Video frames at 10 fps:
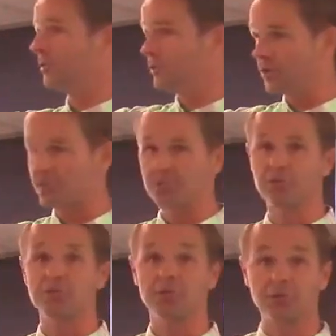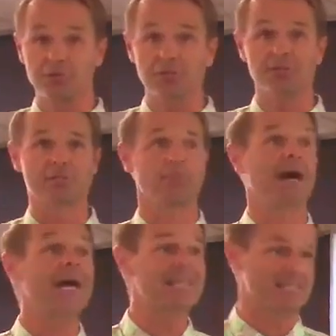and new churches and ch- new churches.
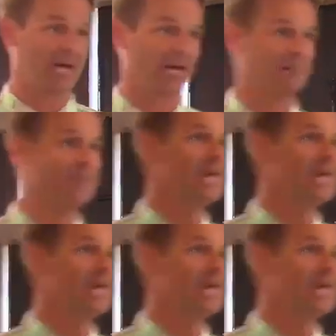My desire